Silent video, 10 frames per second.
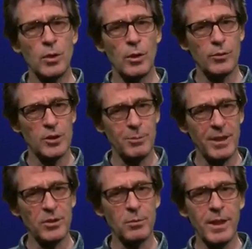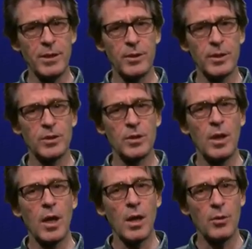of a symmetric matrix
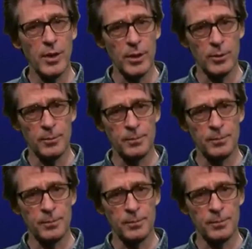are real.